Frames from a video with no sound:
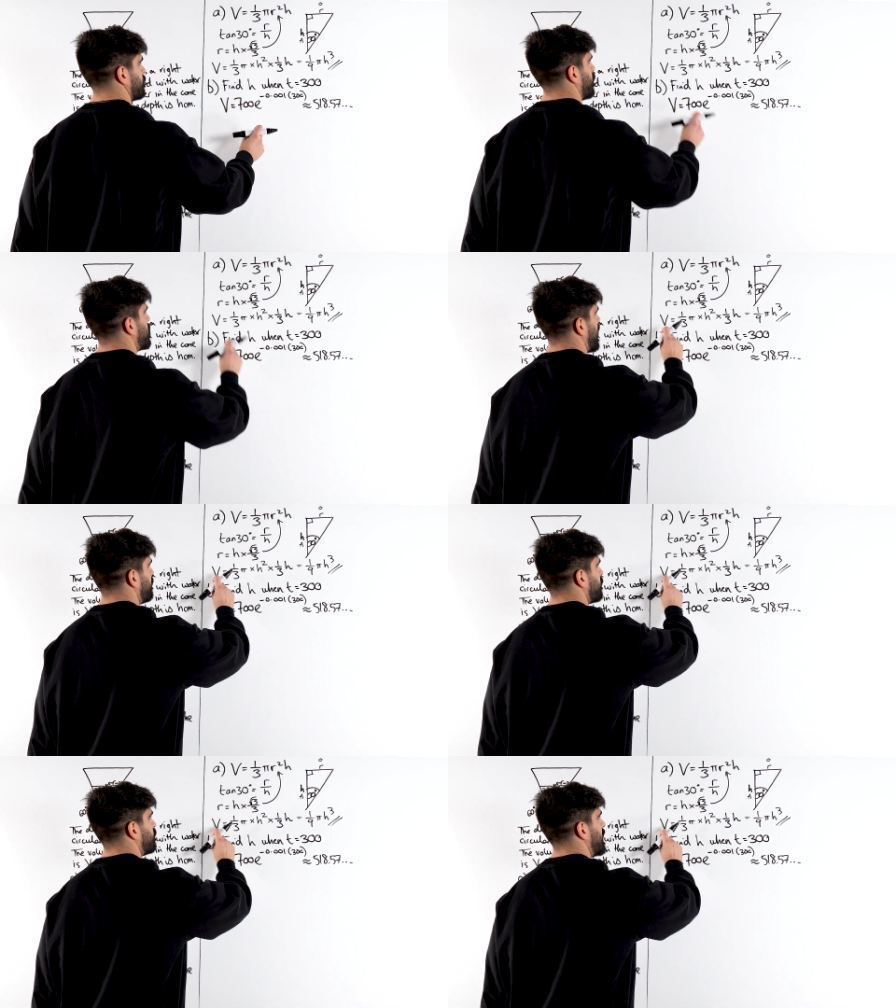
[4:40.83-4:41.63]
Well, we have
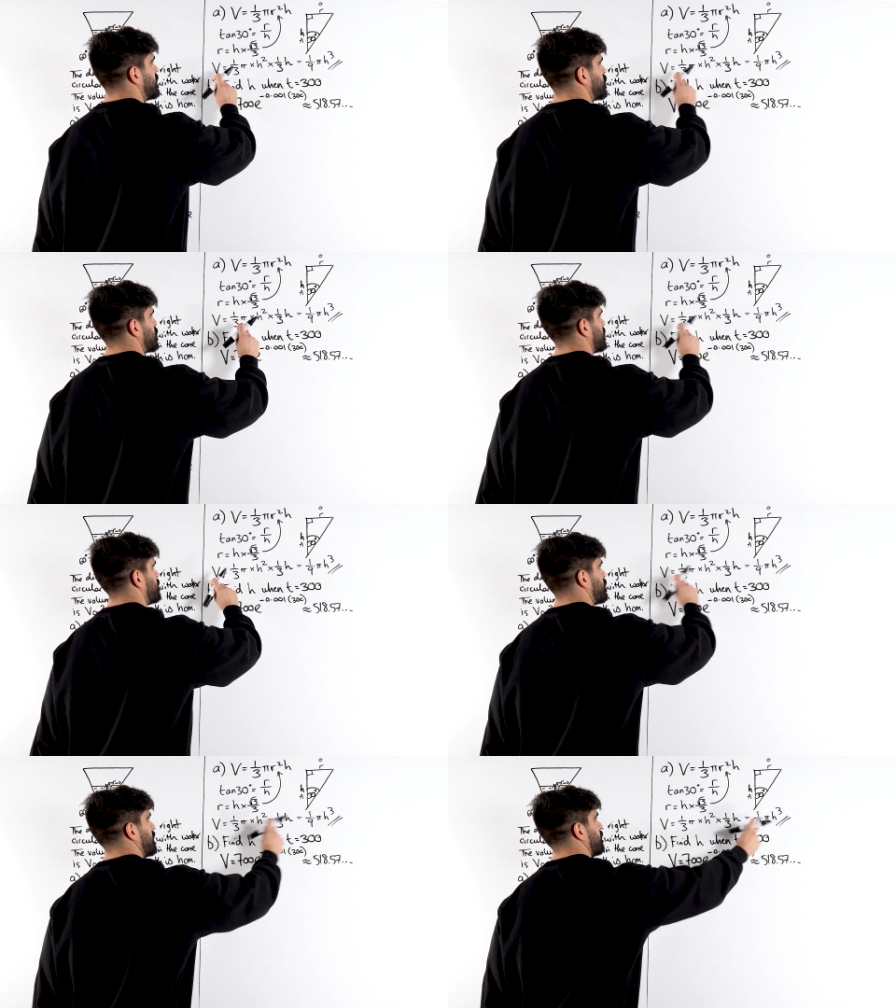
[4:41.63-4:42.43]
a relationship
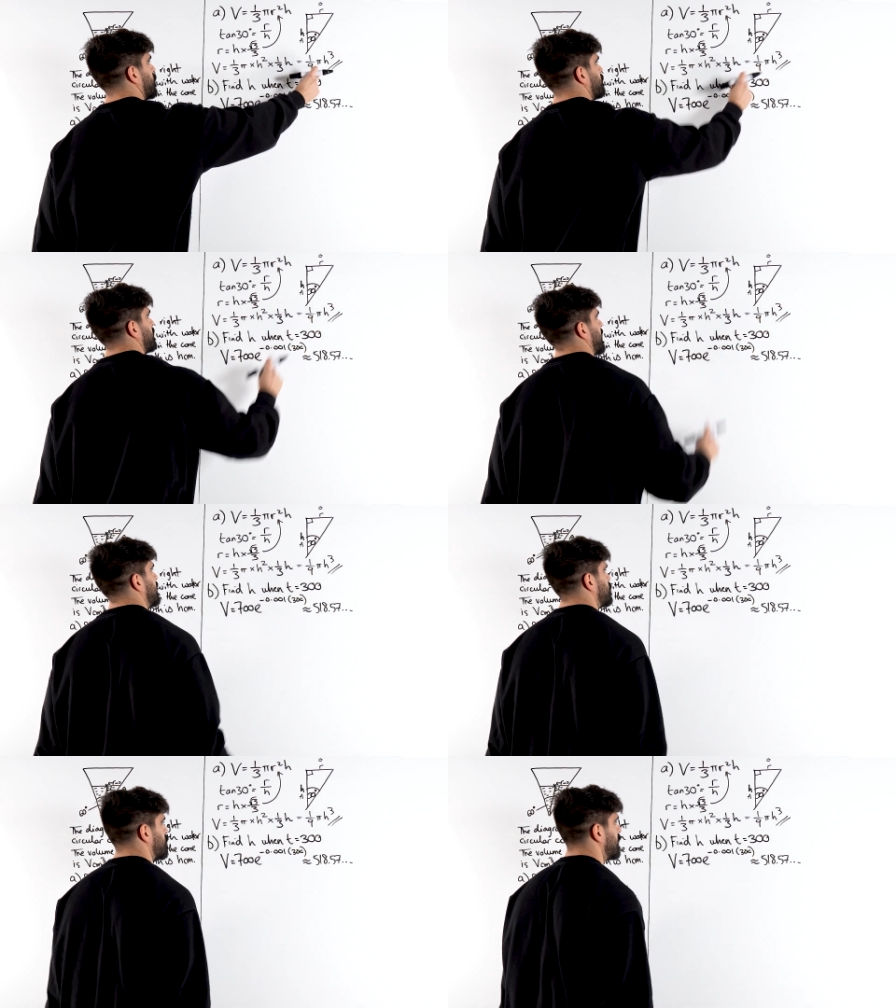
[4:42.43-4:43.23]
between the volume and
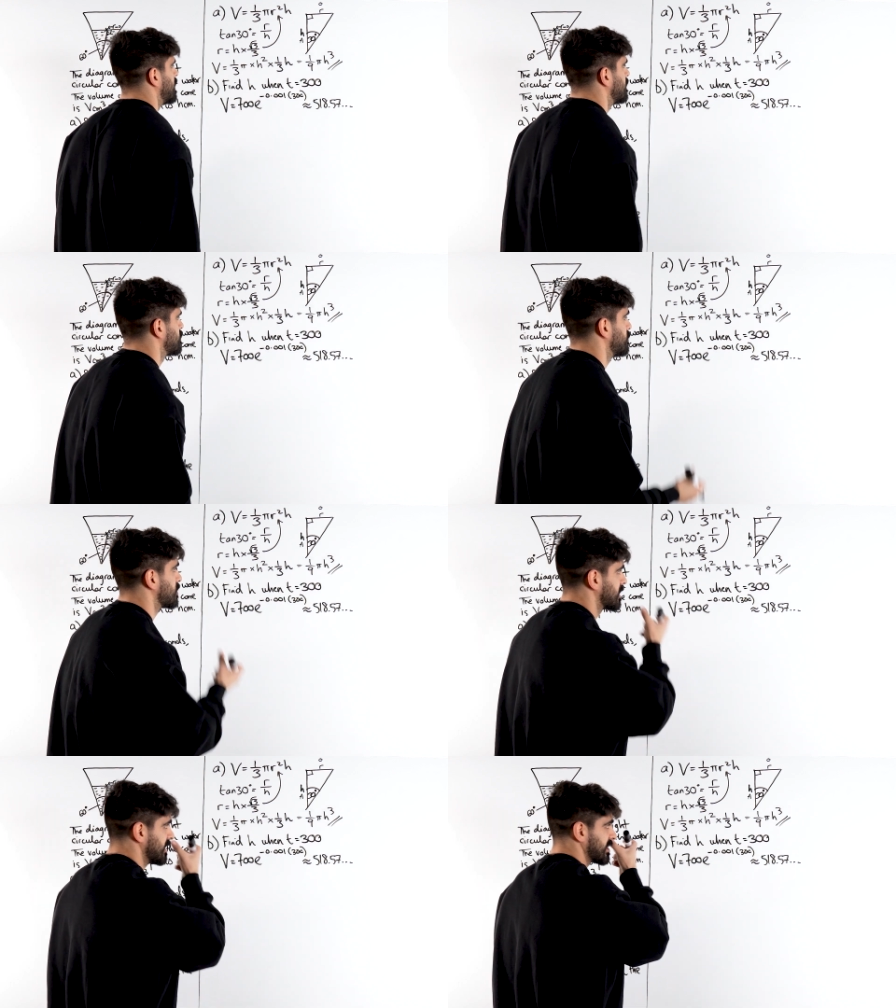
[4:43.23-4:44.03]
h, so we're
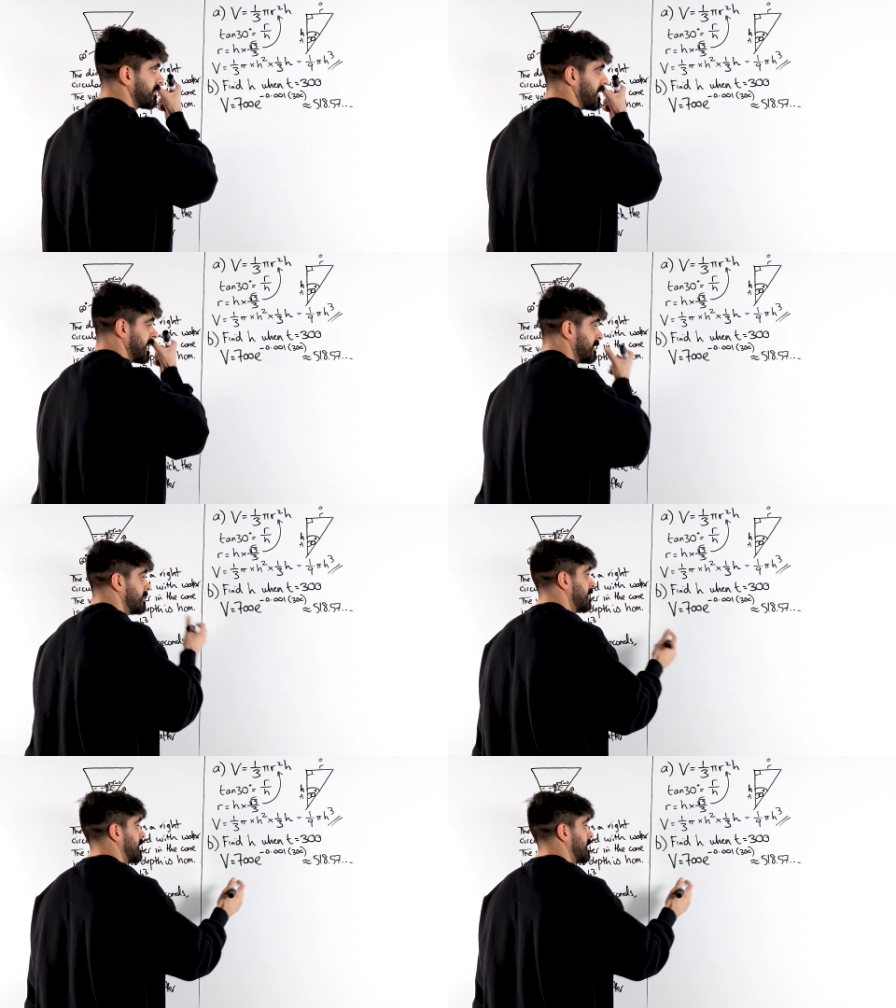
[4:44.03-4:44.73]
just going to sub that in.